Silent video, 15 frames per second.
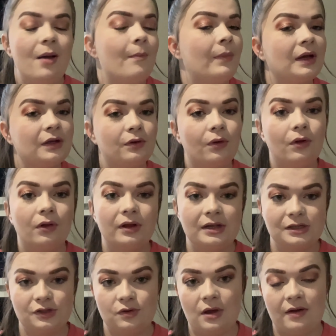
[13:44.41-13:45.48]
My goal
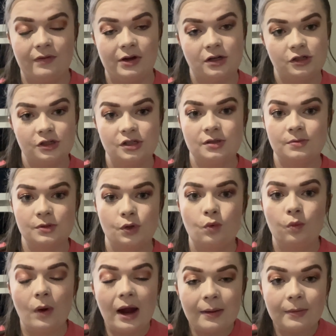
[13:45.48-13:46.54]
is to have one hundred
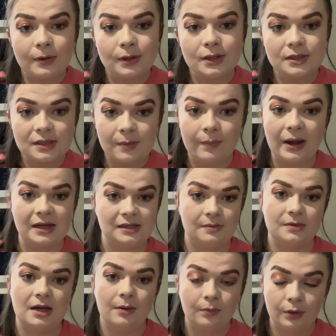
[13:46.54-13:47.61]
subscribers by
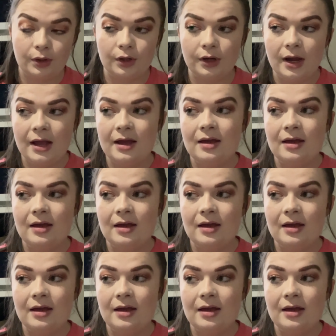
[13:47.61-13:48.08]
September,